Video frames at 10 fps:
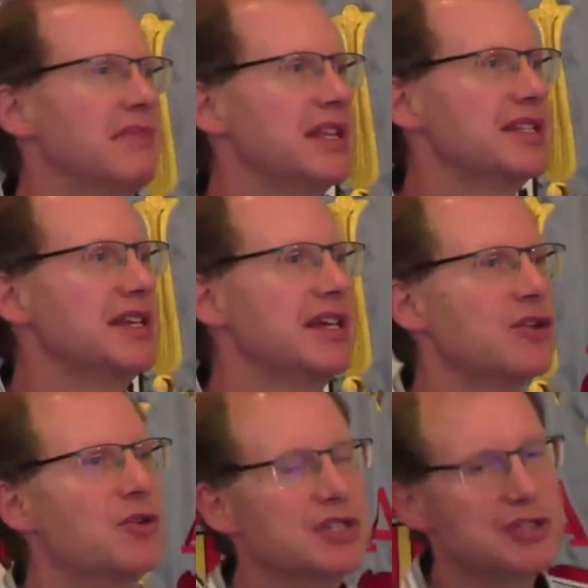let's say,
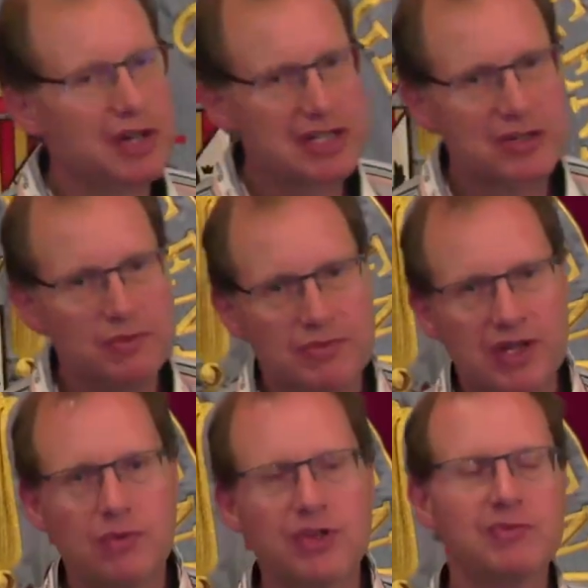consortium,
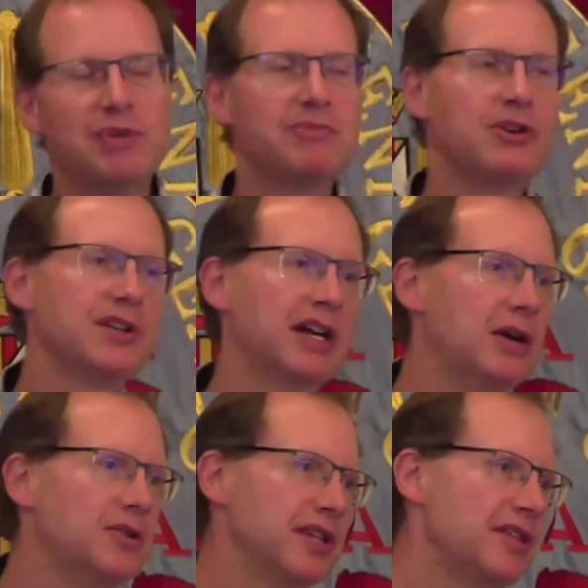which we brought
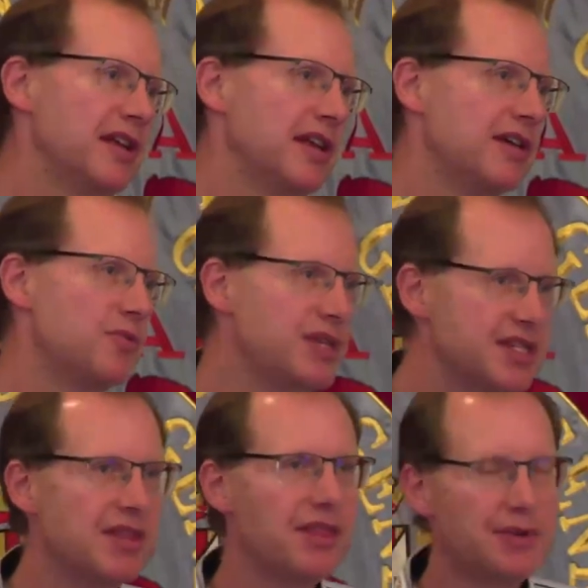out in the
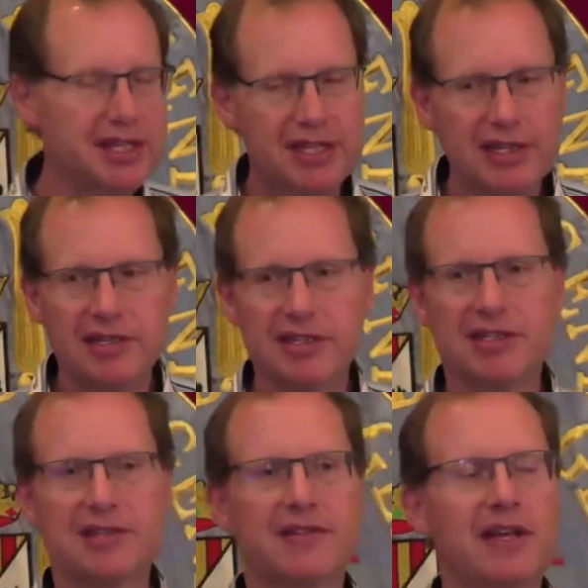recent 3
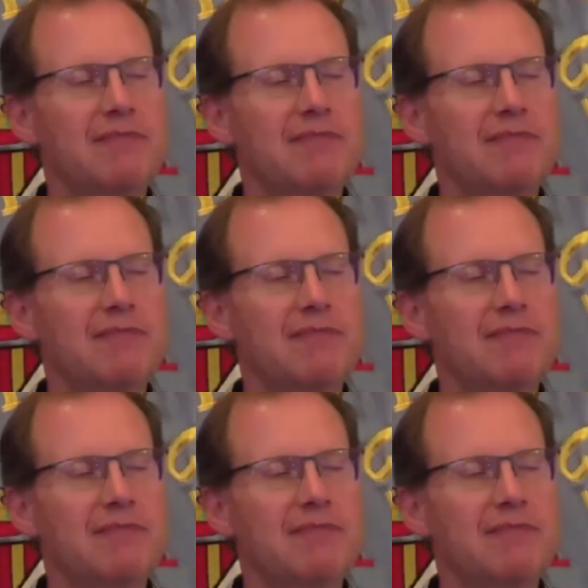years,